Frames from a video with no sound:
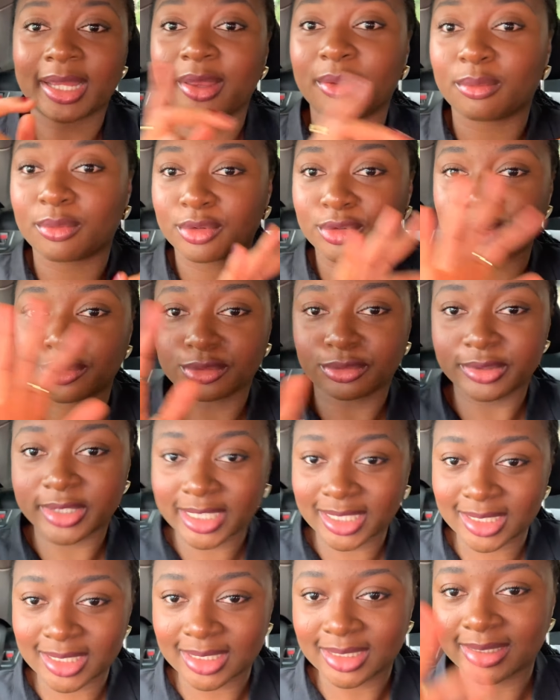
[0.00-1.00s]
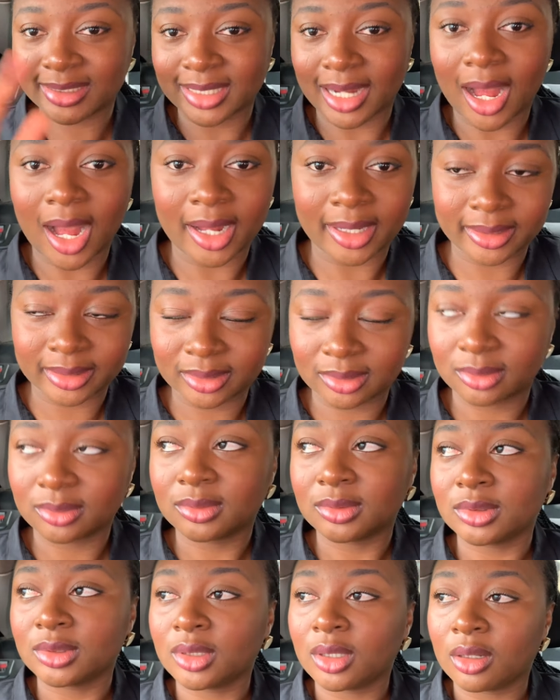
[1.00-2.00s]
it was already dark
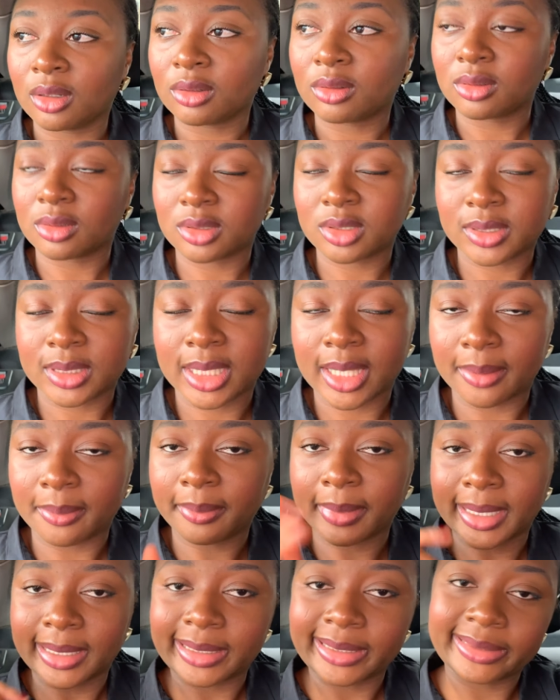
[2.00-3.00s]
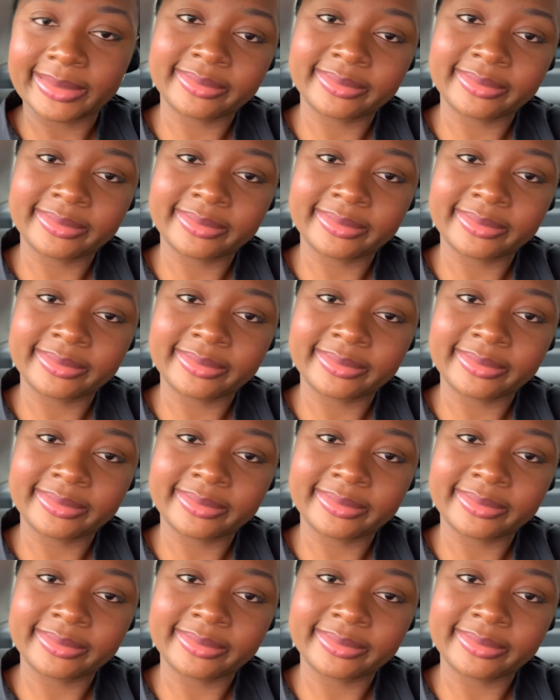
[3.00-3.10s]
because we came back.